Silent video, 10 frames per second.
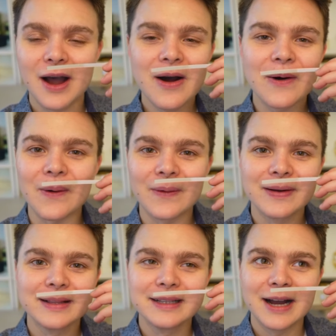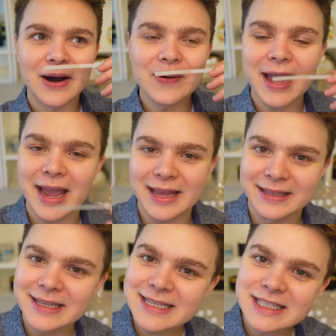Oh, okay,
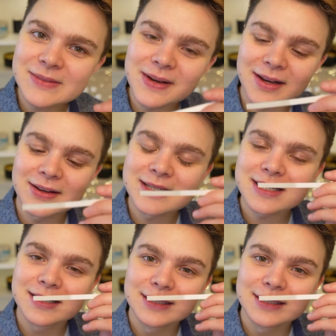this smells,